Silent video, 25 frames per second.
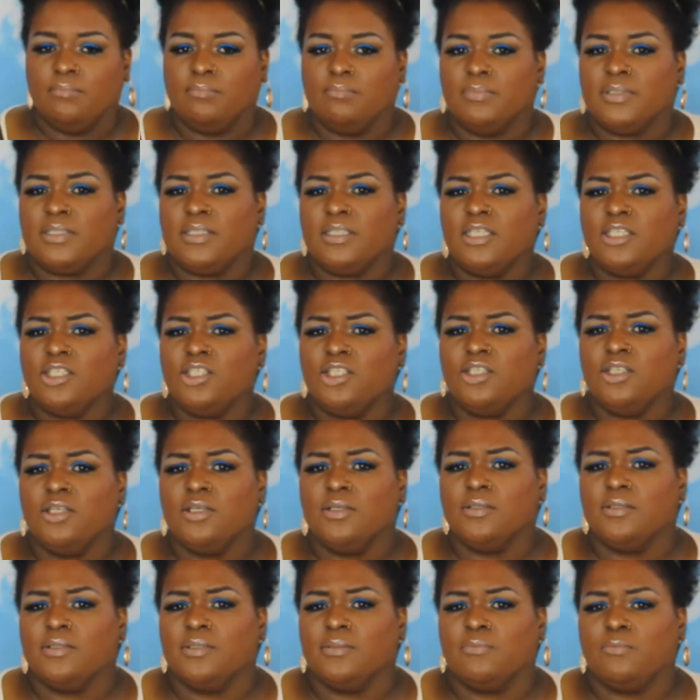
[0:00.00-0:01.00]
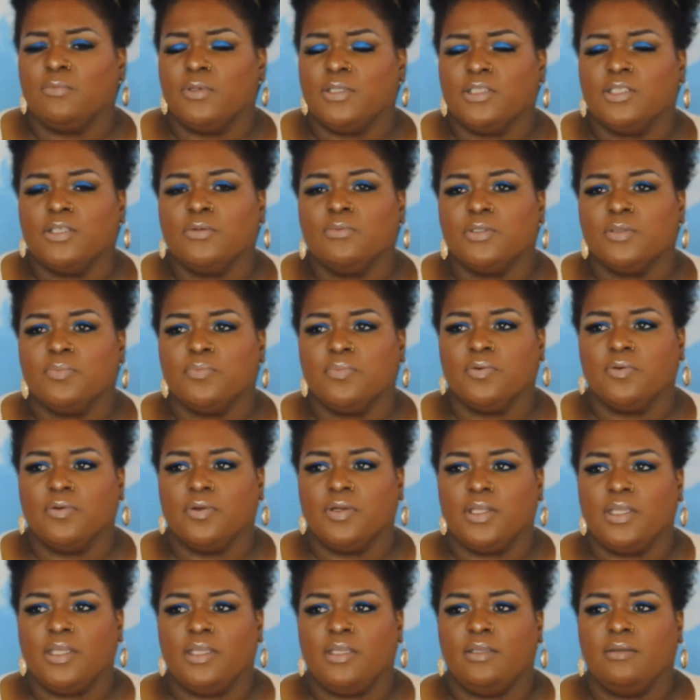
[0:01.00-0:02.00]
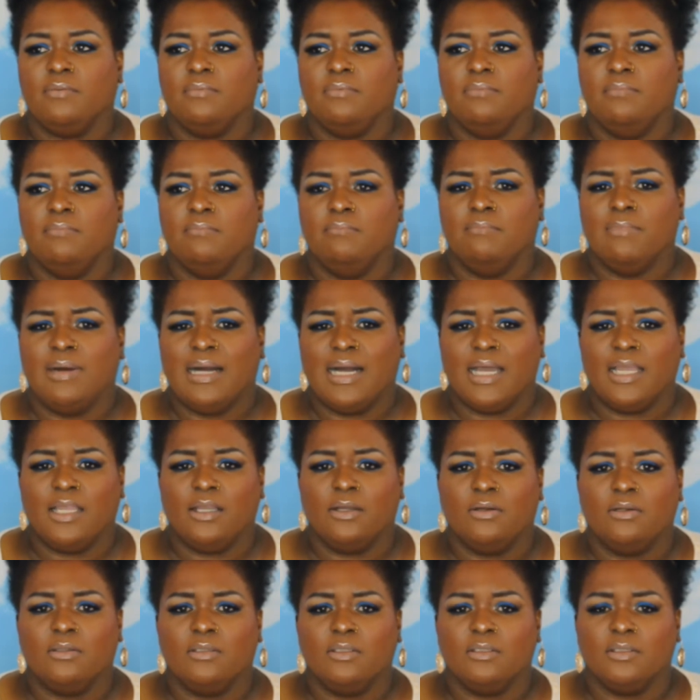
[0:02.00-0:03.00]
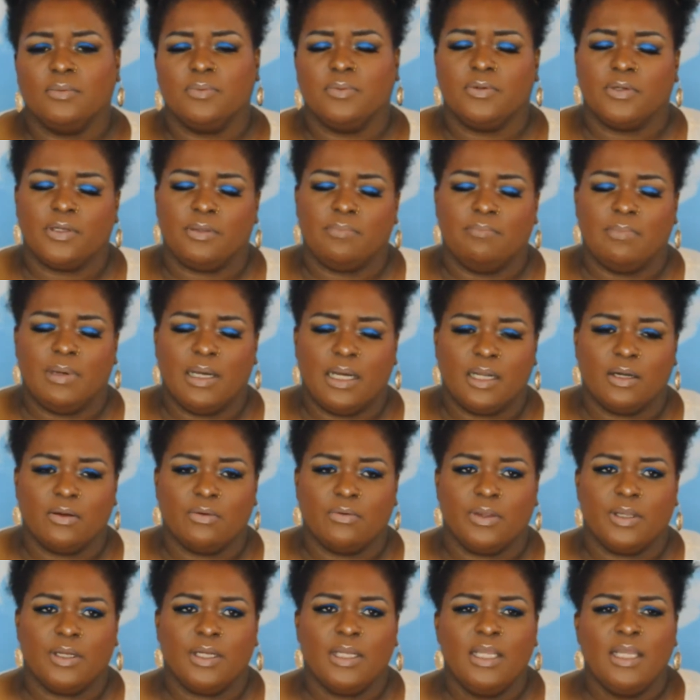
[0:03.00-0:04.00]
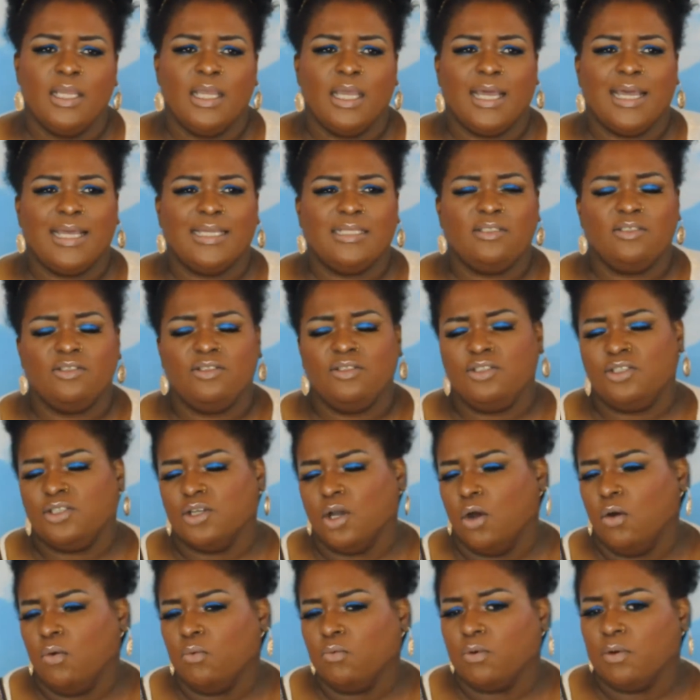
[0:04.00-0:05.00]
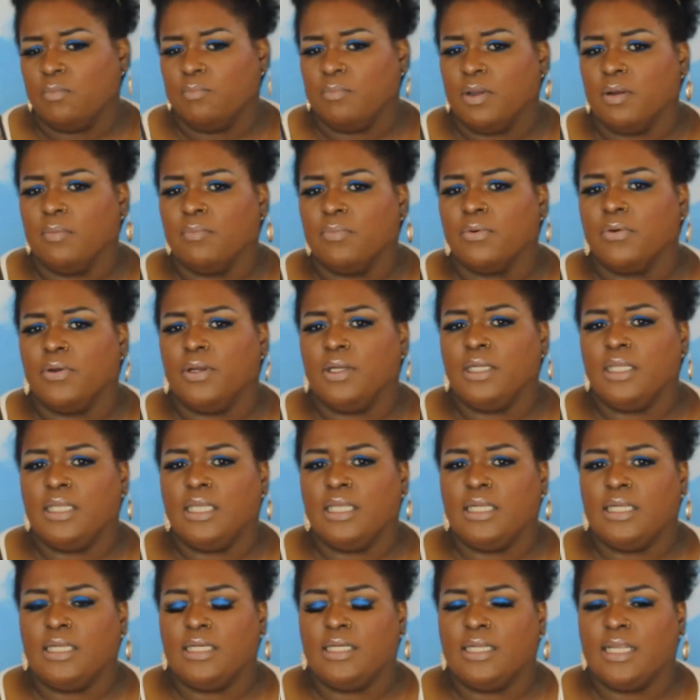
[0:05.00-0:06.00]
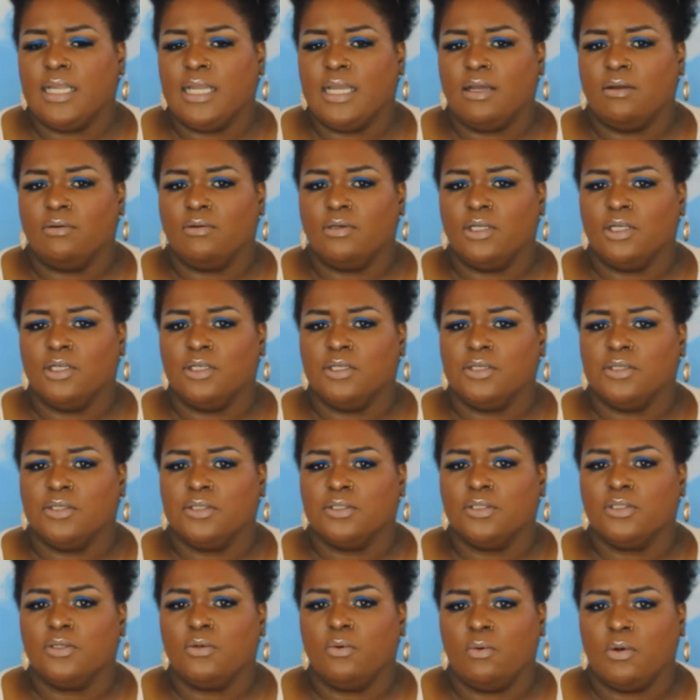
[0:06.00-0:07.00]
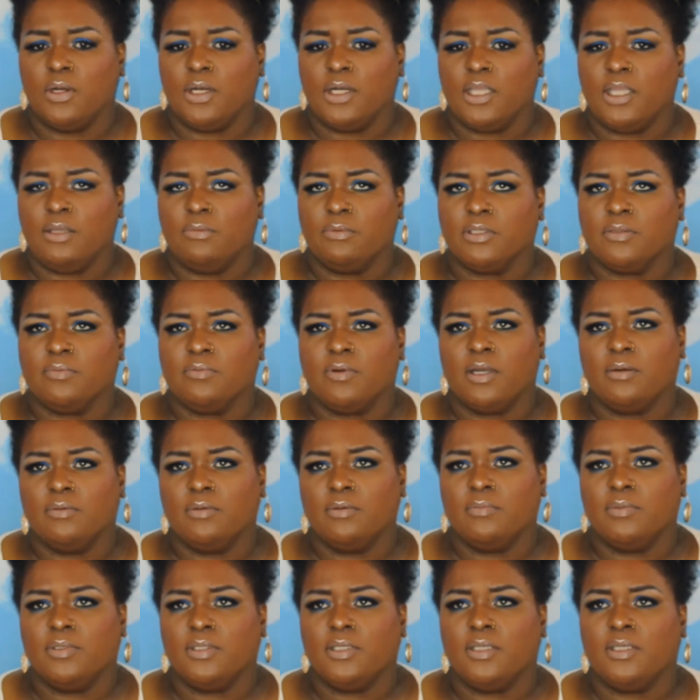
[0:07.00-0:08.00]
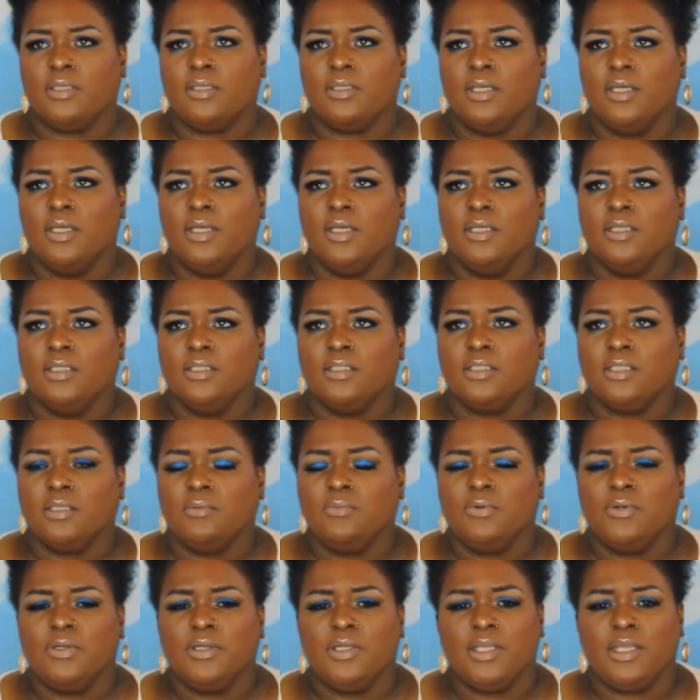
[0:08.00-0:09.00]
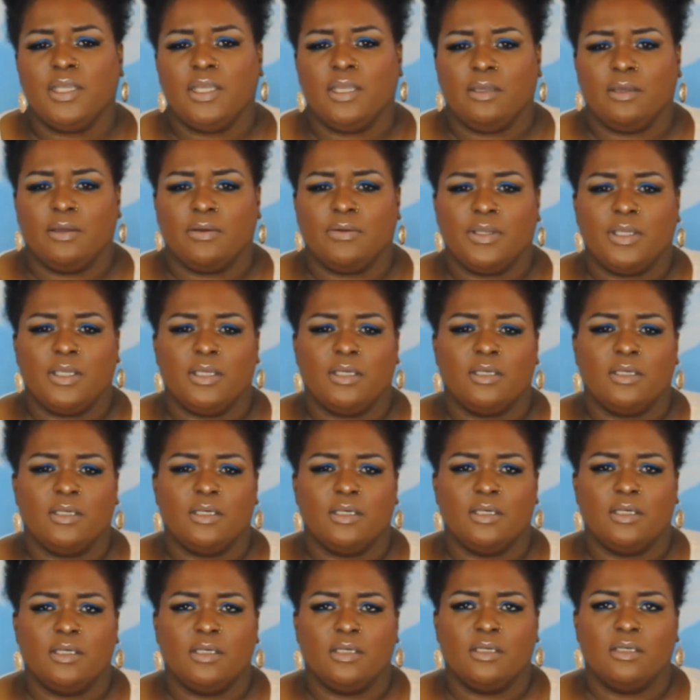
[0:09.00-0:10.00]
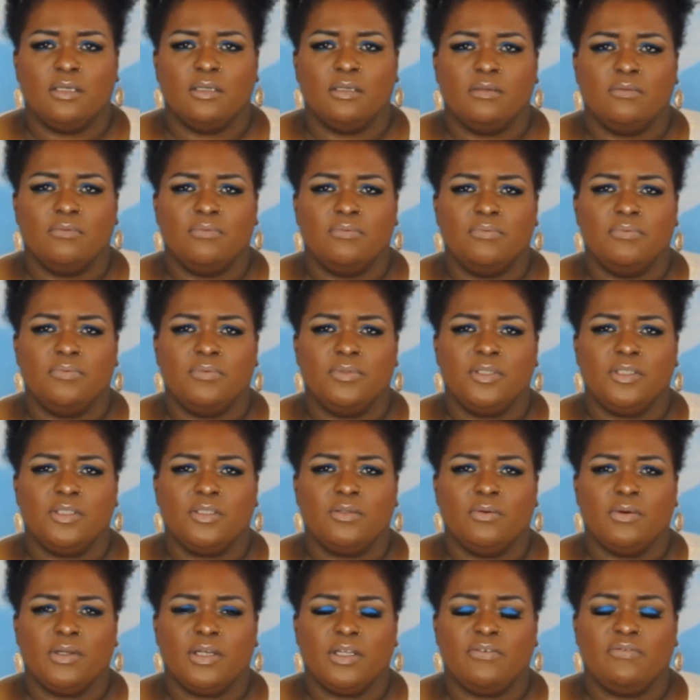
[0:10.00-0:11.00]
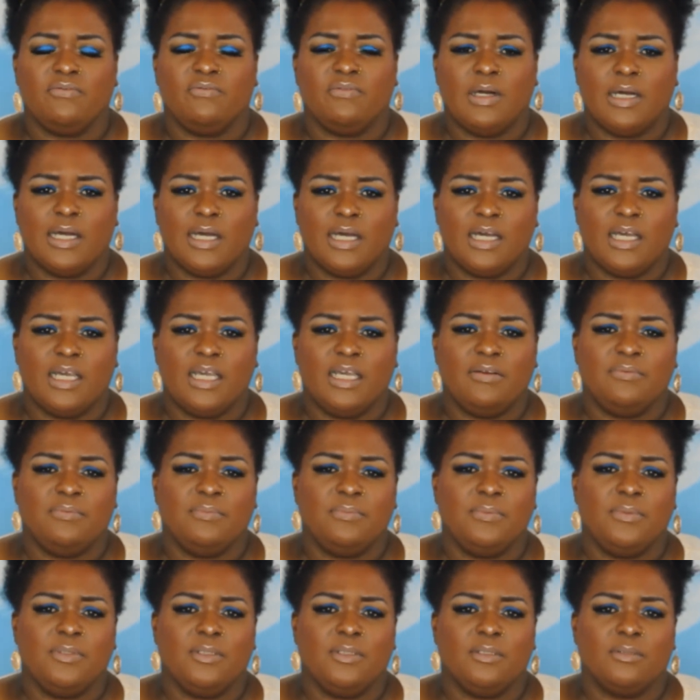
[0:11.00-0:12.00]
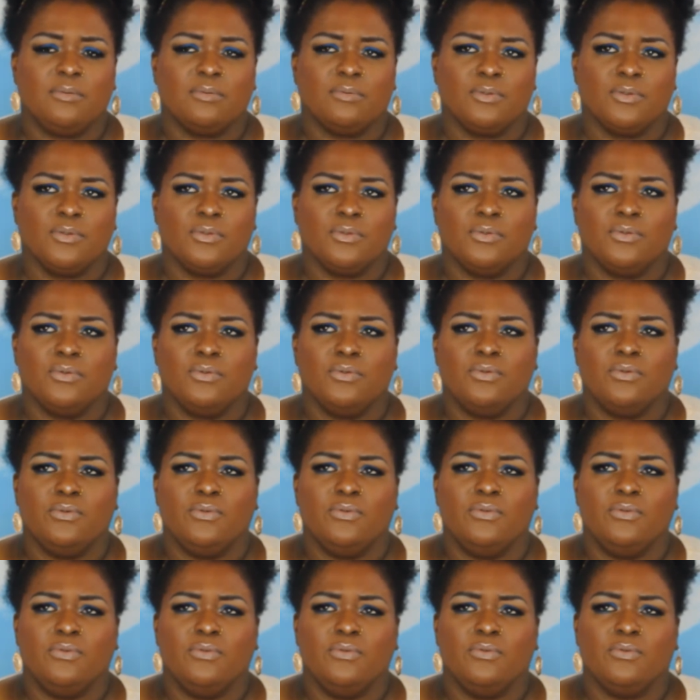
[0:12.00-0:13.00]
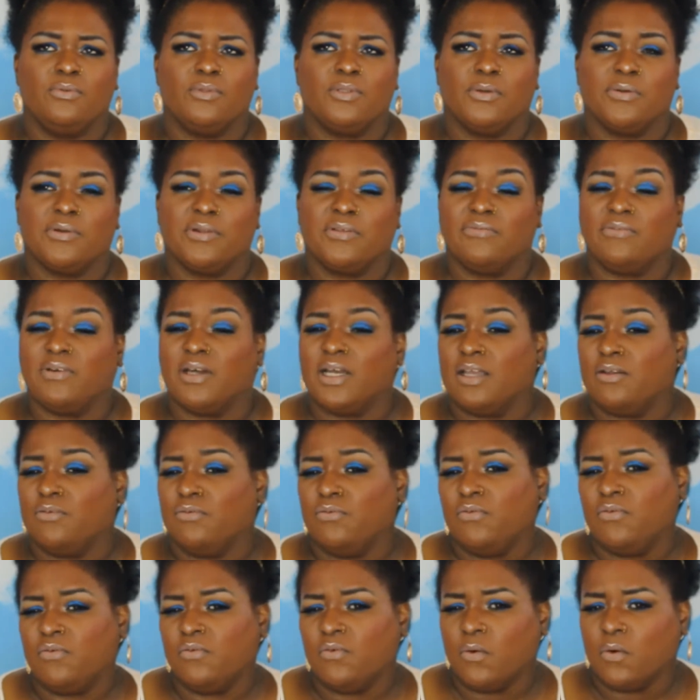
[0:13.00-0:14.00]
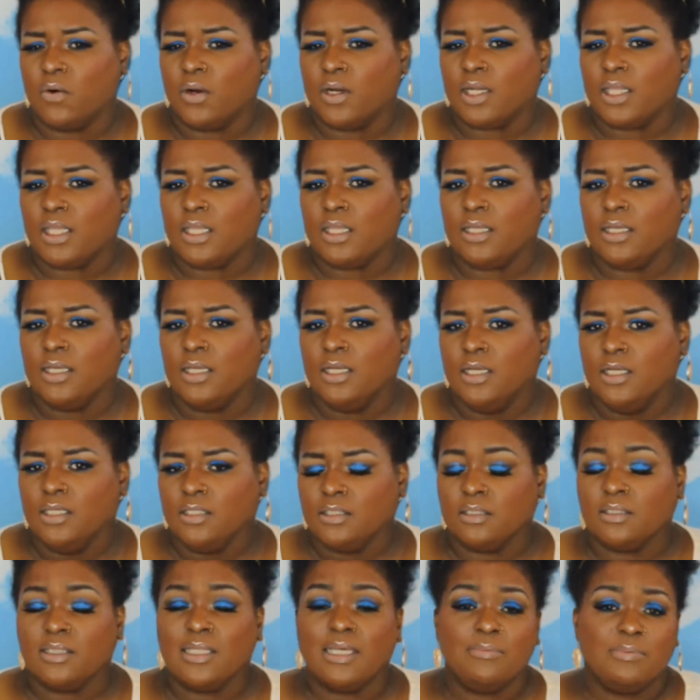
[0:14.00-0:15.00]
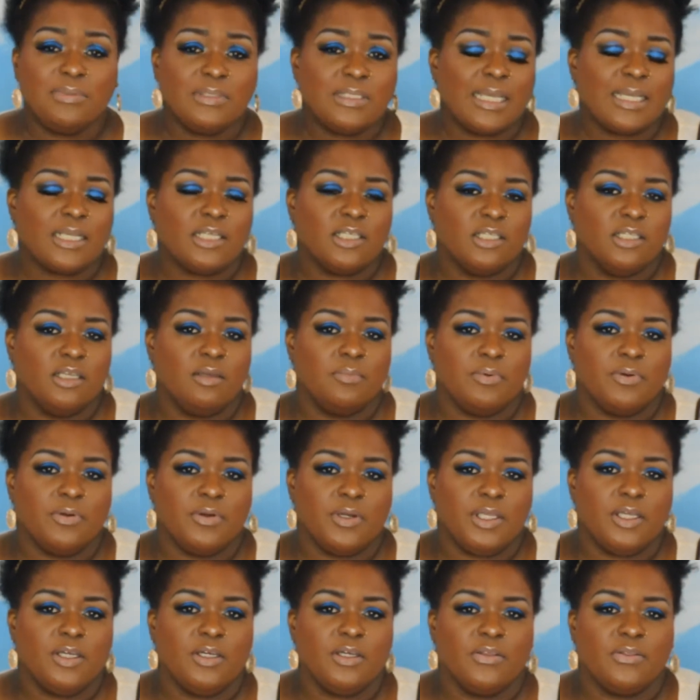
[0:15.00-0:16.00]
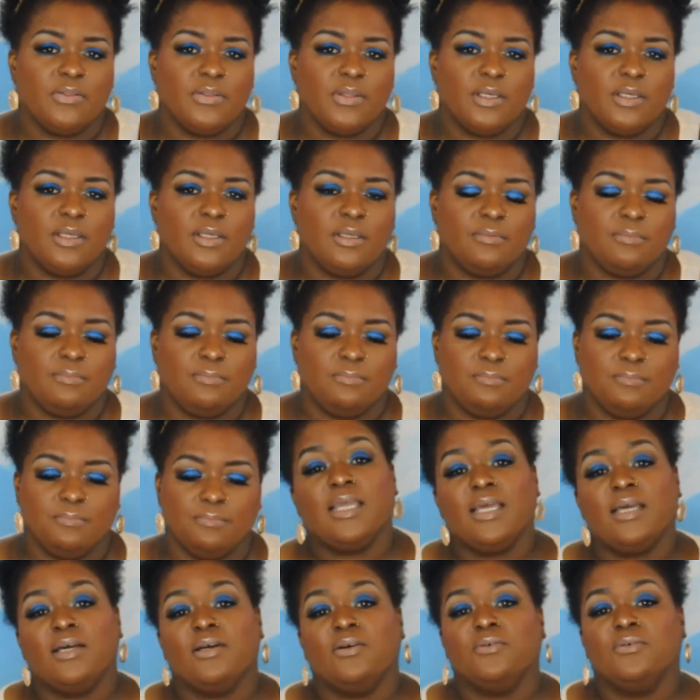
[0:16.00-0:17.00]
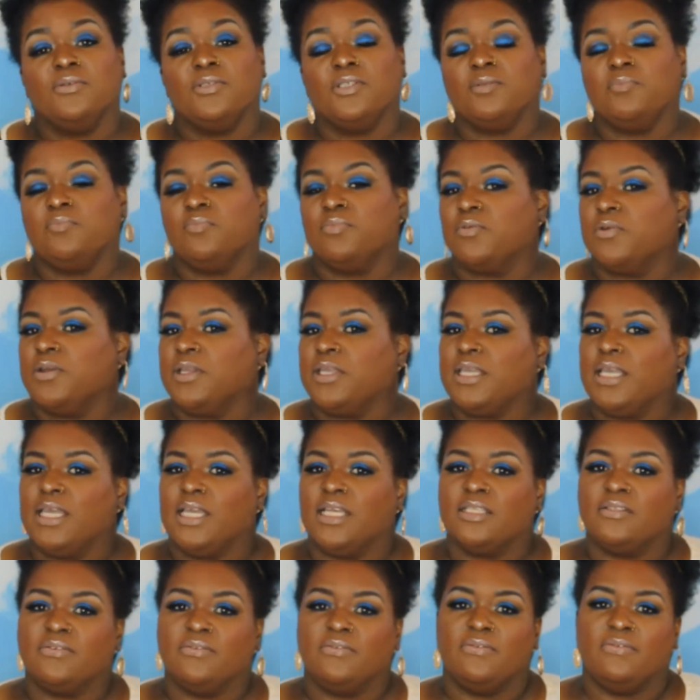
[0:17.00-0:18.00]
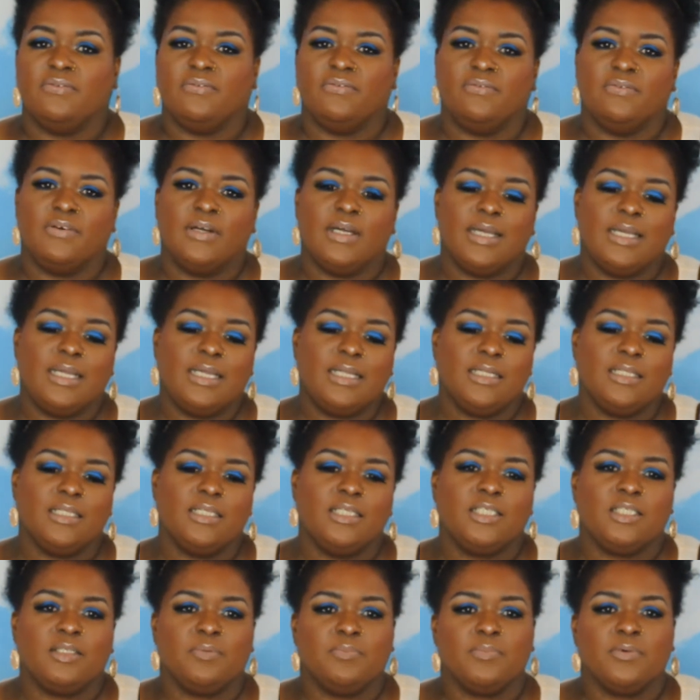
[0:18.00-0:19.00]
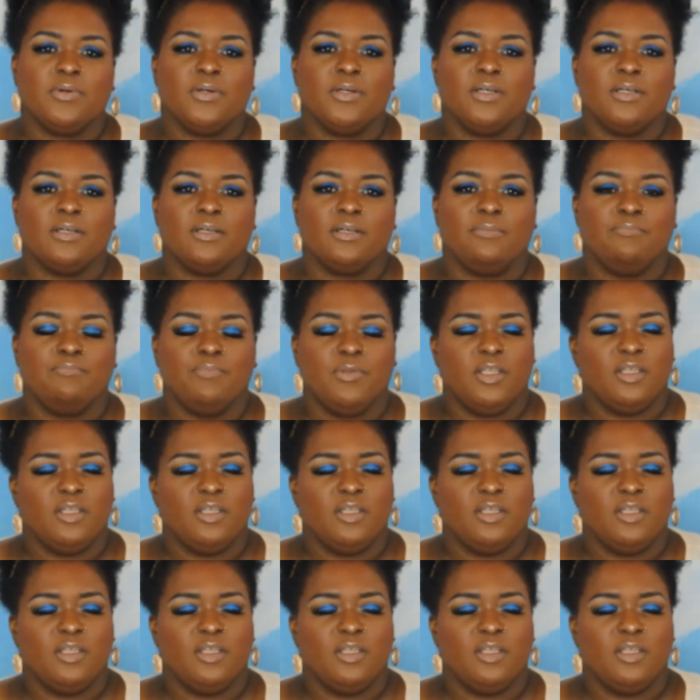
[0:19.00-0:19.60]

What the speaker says: But this year the winter was pretty mild, it was pretty moderate. I don't remember it getting down under 20. It was probably somewhere in the area of 25 through 35, 40. So that was actually a pretty good thing. Now spring has finally sprung.